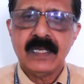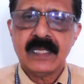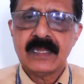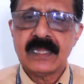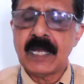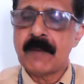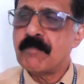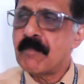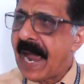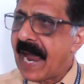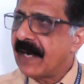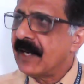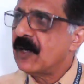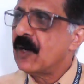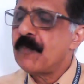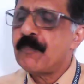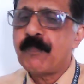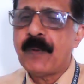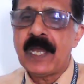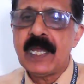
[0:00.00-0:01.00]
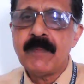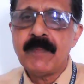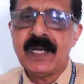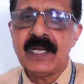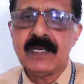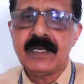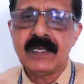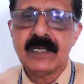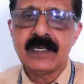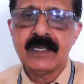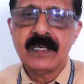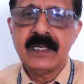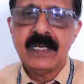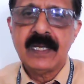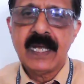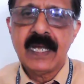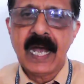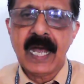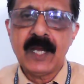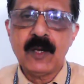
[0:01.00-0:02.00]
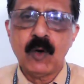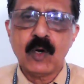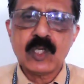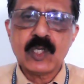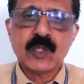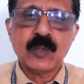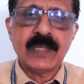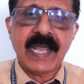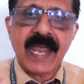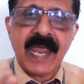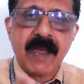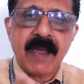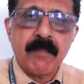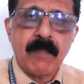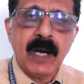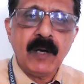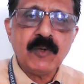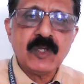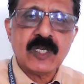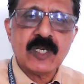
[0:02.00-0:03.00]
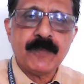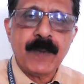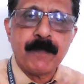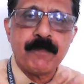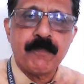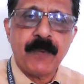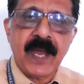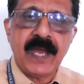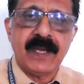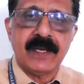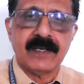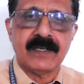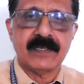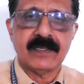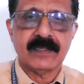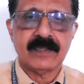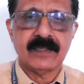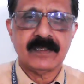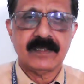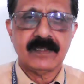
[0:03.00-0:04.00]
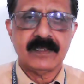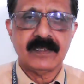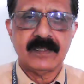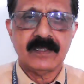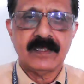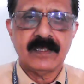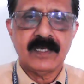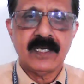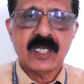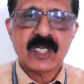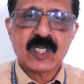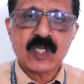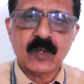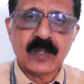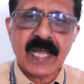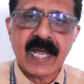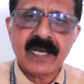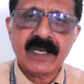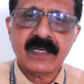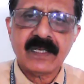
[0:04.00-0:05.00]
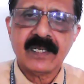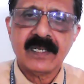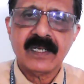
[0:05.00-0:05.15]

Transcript: the manner of payment, and also the amount to be paid, so that